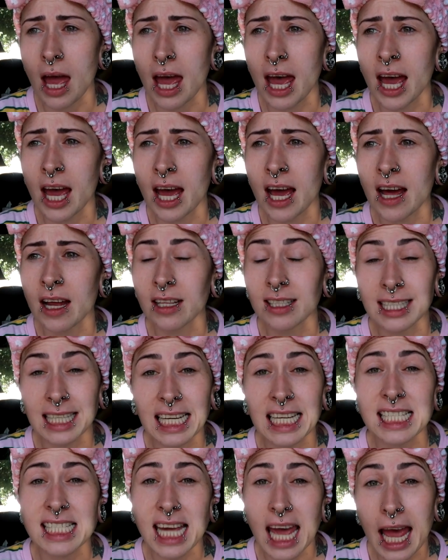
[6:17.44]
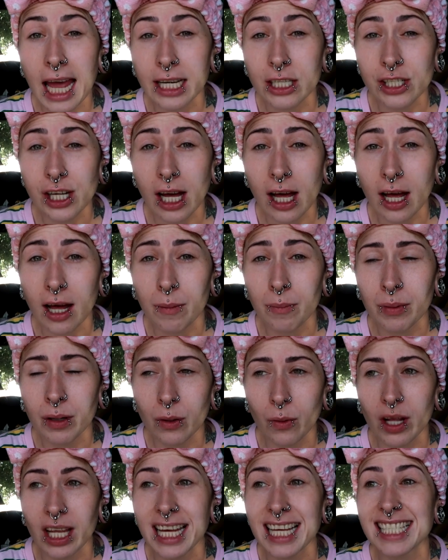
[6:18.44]
and clean his cage
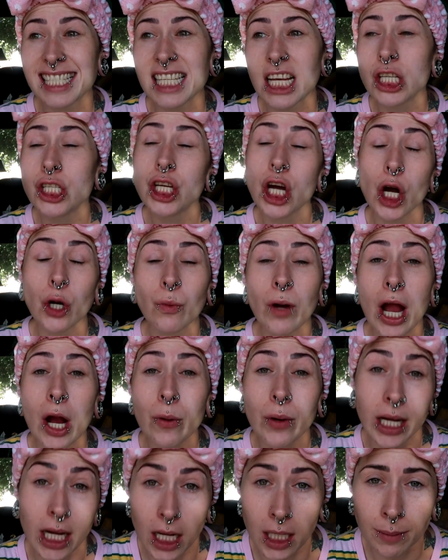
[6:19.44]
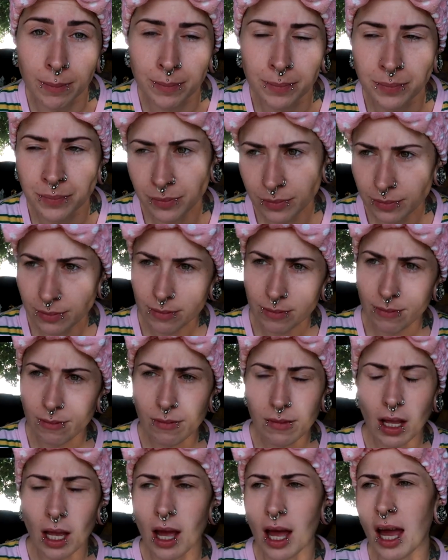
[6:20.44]
up, well his terrarium,
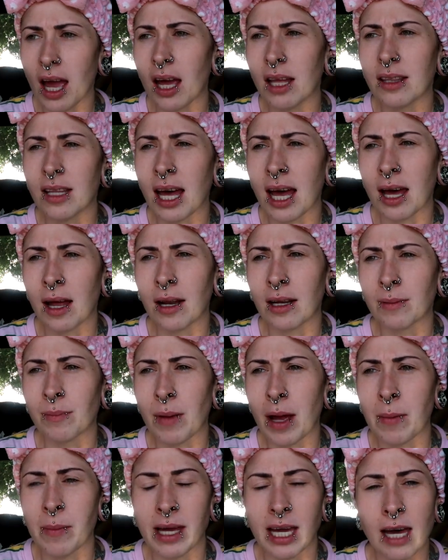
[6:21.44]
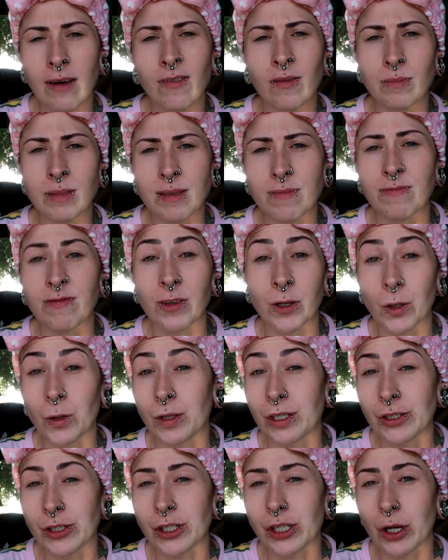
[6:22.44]
and then maybe give him some
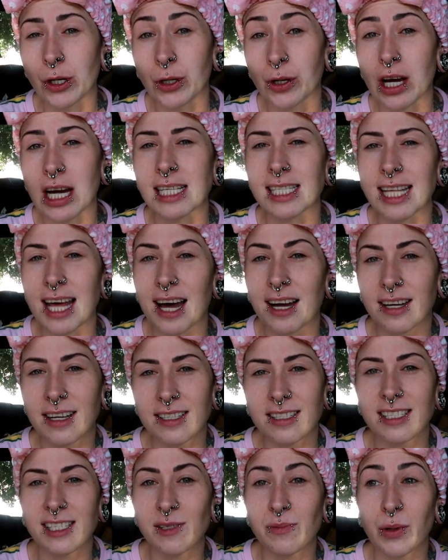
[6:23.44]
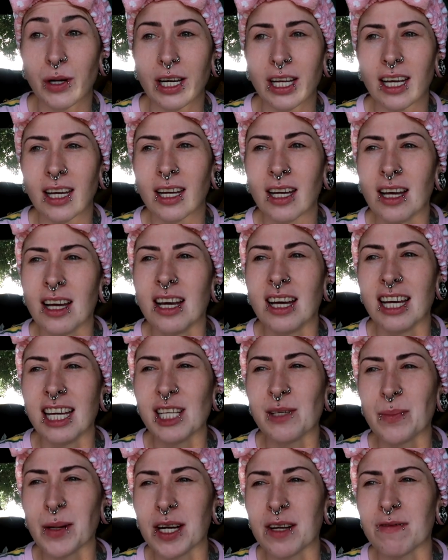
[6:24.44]
food and show you guys that because he's pretty,
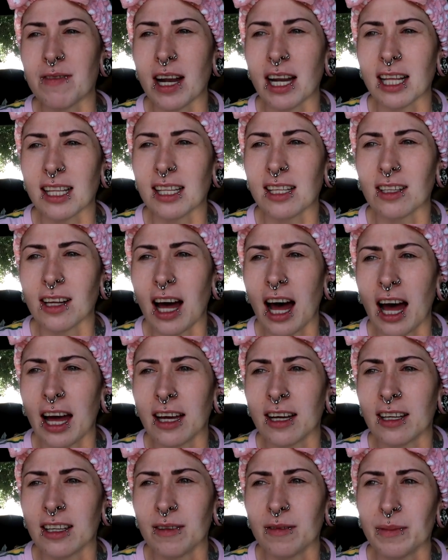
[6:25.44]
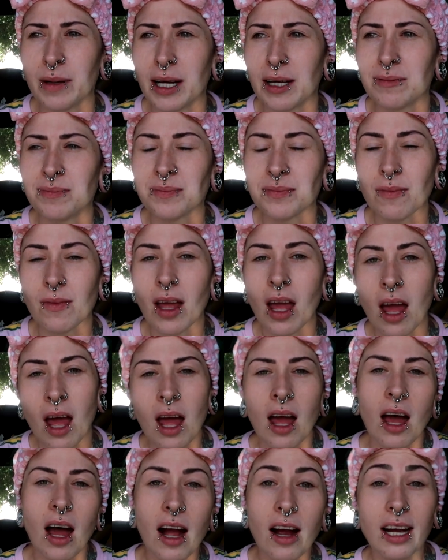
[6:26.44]
he's pretty funny little guy, but.
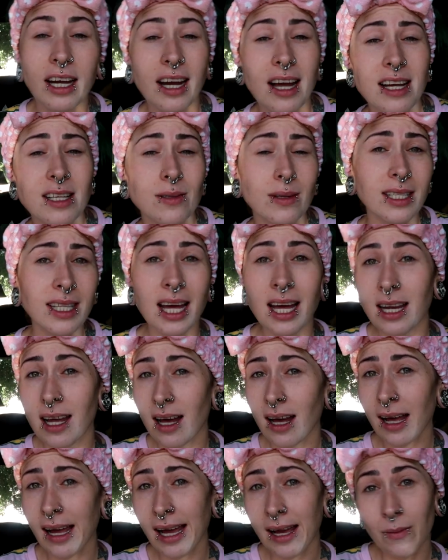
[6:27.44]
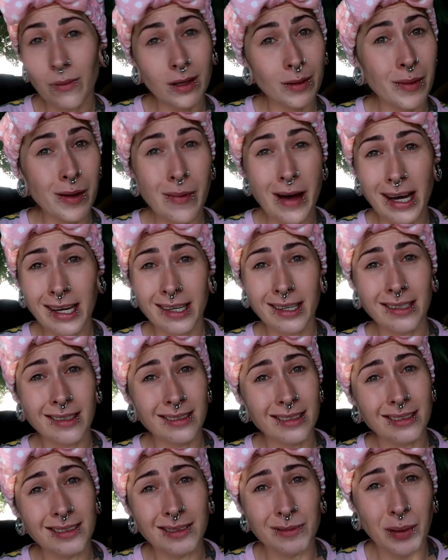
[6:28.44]
All right guys, well then I will be back here in
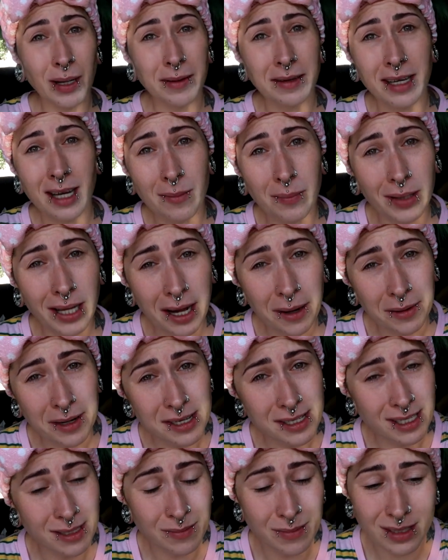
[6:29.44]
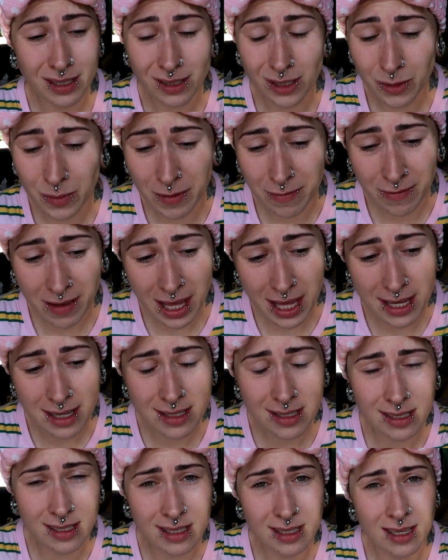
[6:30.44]
probably a couple hours. So I'm gonna do my
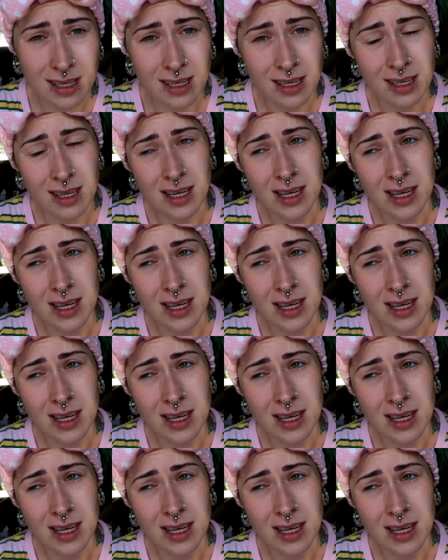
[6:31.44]
face,